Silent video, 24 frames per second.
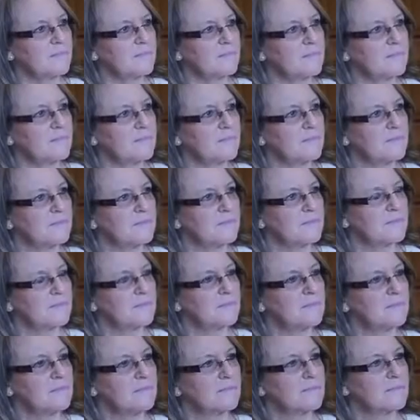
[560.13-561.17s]

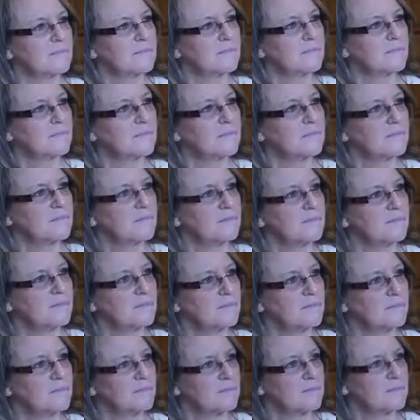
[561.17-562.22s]
The person shown says nothing.